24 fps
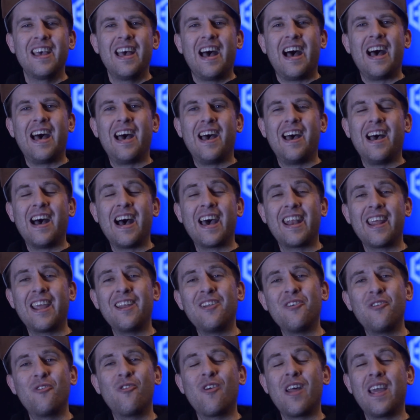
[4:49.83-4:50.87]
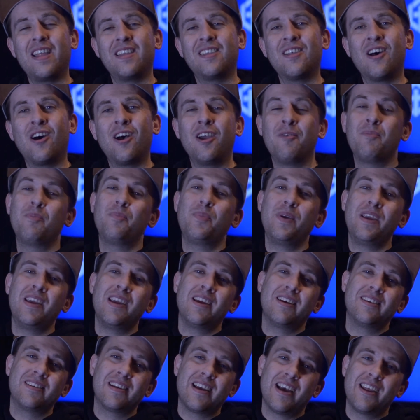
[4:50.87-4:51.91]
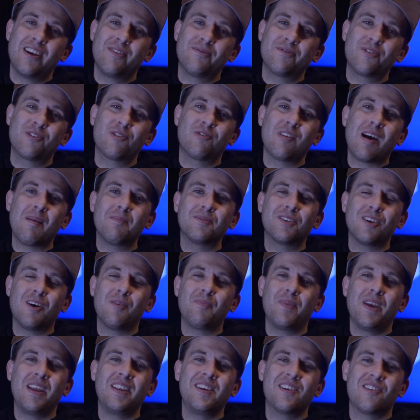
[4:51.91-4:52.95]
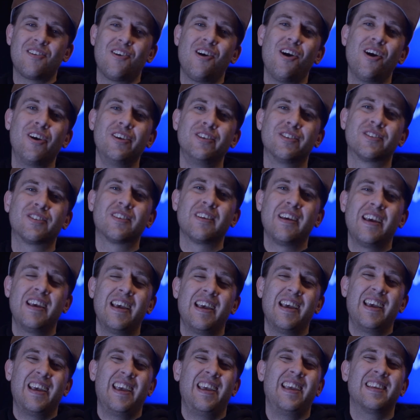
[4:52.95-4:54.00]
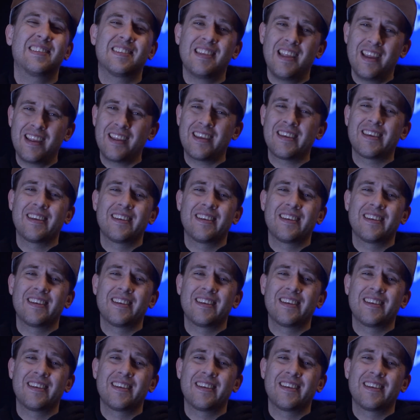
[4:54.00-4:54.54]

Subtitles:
And I know right now, being kind of cramped up in your house is like,